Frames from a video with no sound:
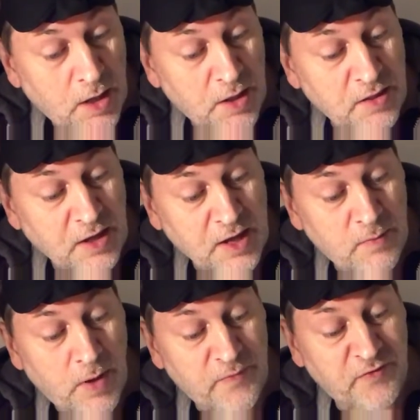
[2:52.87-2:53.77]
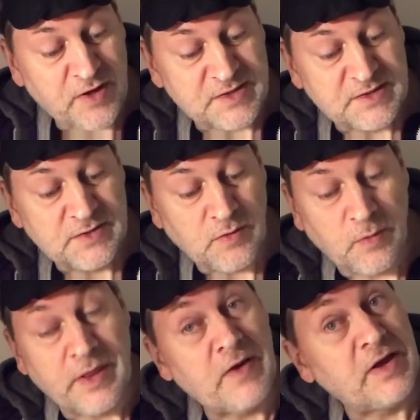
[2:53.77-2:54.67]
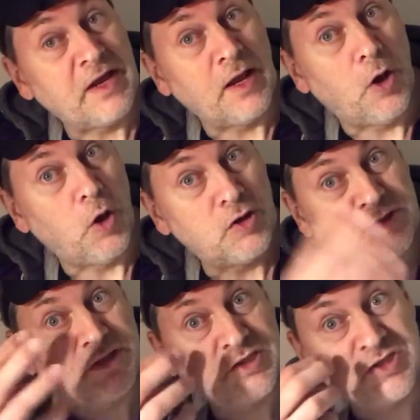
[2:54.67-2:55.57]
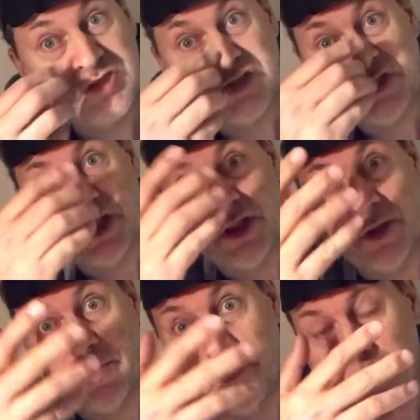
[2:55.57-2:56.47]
that come up for us without getting lost in them